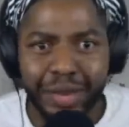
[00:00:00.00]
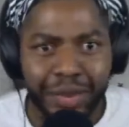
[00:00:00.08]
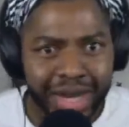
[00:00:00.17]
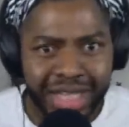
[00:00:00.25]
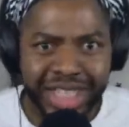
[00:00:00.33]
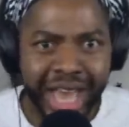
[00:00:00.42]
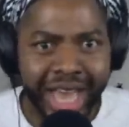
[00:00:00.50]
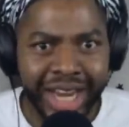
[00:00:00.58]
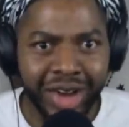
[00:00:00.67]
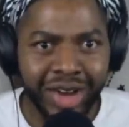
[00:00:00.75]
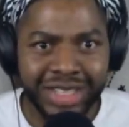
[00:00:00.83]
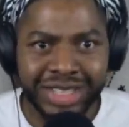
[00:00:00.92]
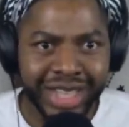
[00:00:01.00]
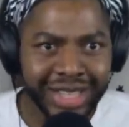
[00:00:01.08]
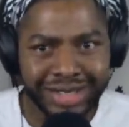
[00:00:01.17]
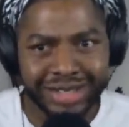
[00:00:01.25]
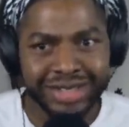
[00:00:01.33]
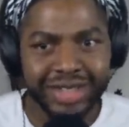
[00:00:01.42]
put a jacket on,
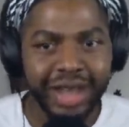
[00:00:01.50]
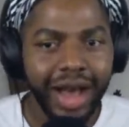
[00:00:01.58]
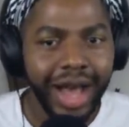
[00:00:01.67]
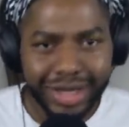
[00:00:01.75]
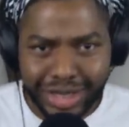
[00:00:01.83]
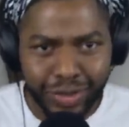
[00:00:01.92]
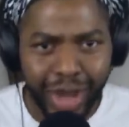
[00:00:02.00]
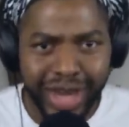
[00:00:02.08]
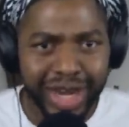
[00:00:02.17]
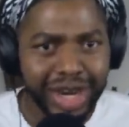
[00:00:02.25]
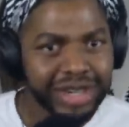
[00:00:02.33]
sis. A sweater.